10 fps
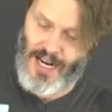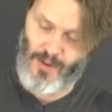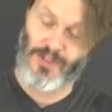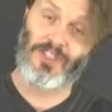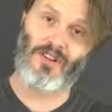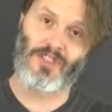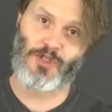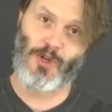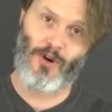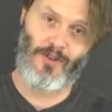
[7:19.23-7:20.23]
out how to install a
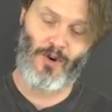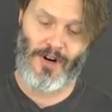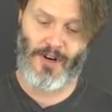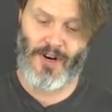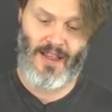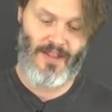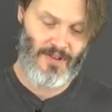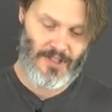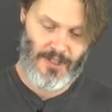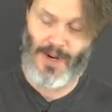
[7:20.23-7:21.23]
servo
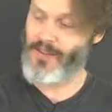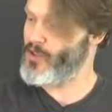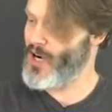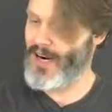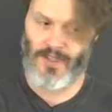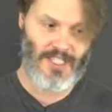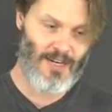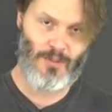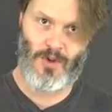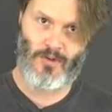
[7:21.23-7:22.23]
underneath to make the driver's
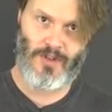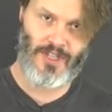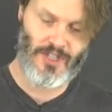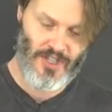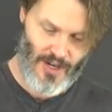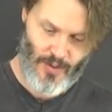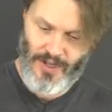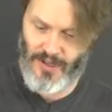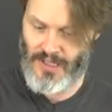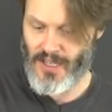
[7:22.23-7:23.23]
head move with your steering
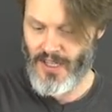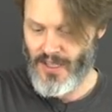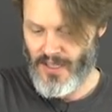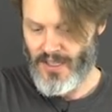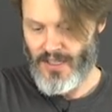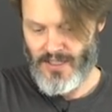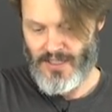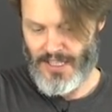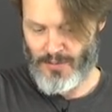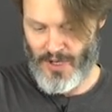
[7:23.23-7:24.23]
wheel.
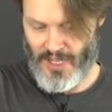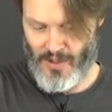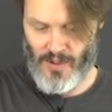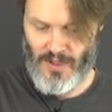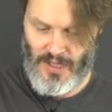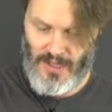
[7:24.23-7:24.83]
So that's pretty cool.